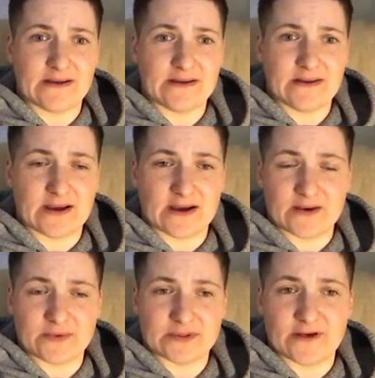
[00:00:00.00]
yeah,
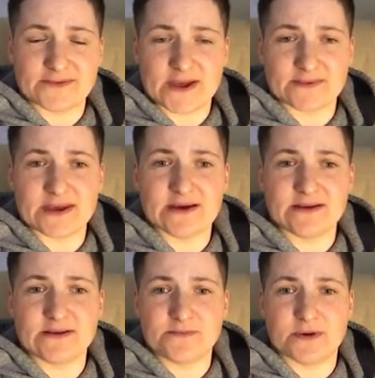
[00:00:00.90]
I would love to have
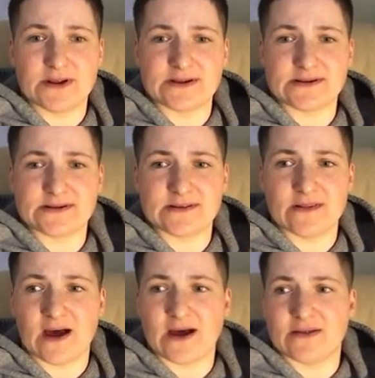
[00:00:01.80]
kids, but it's
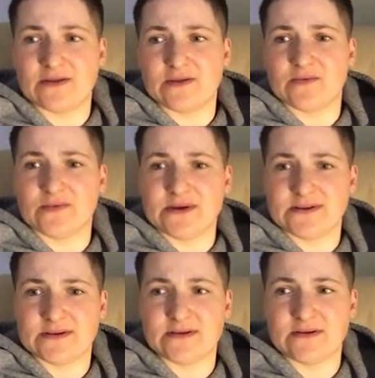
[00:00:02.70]
not the
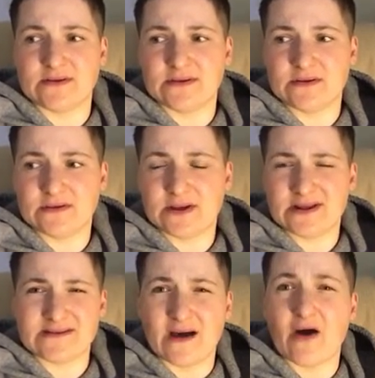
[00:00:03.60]
reason,
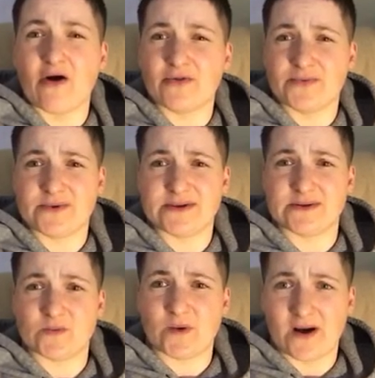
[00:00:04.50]
it's not all the
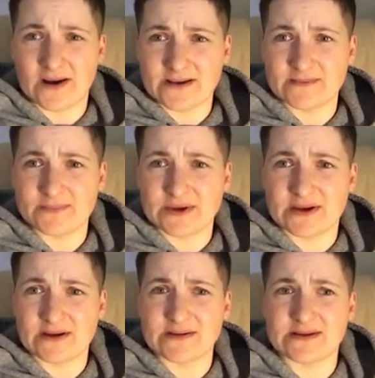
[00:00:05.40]
reason why.
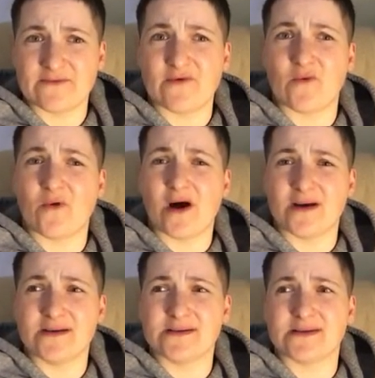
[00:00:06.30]
Because if it
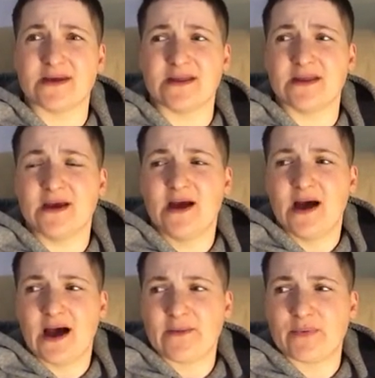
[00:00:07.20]
was, then
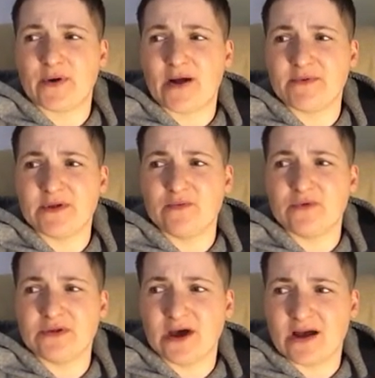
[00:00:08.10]
I probably
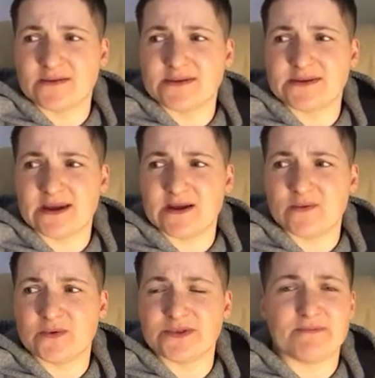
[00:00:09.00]
would not have
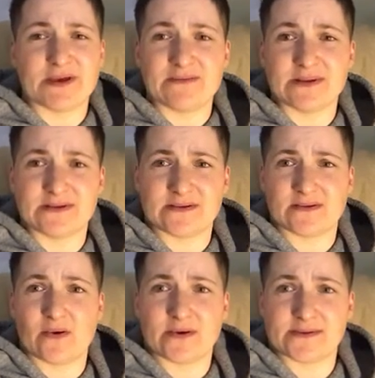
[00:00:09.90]
stayed with the babies as
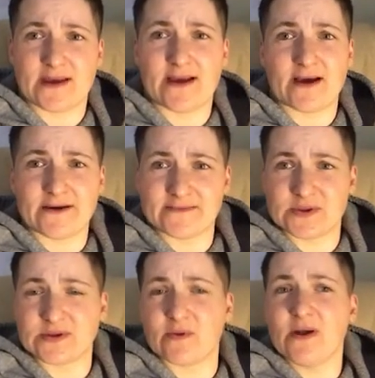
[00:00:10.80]
long as I have.
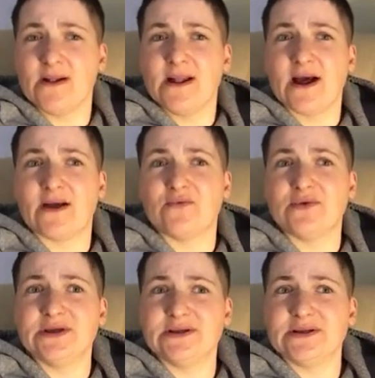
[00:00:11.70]
So I
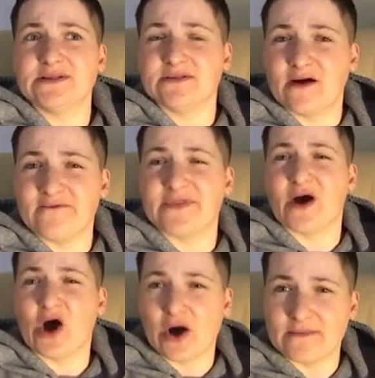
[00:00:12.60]
really love the
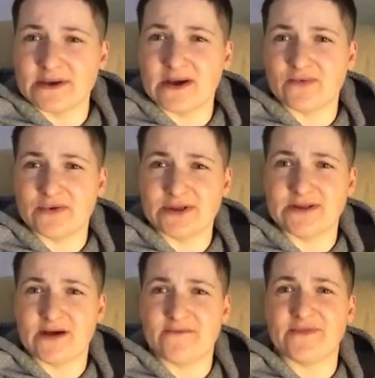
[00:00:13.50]
hobby. I
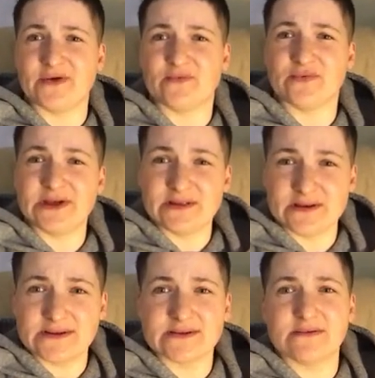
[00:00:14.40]
really love the
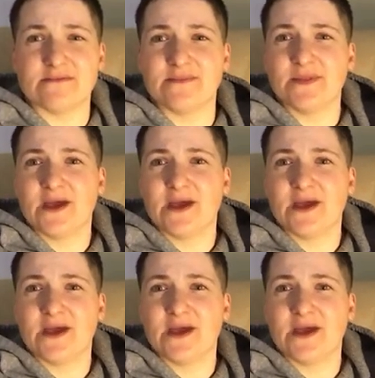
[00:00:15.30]
realism.